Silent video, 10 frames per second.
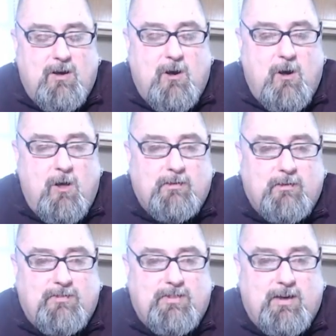all
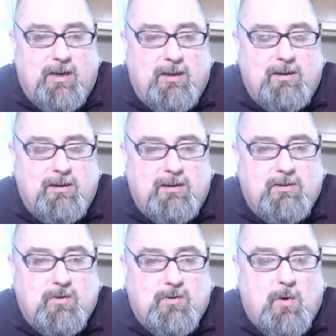of the
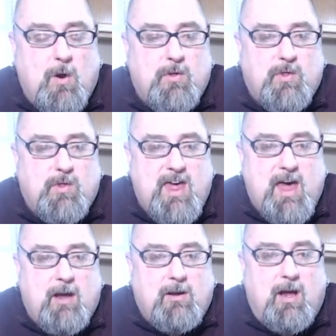growth
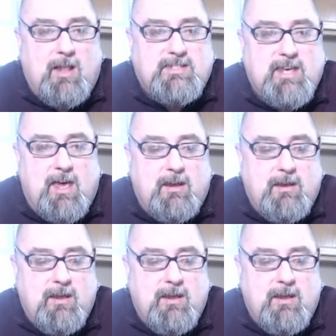without content.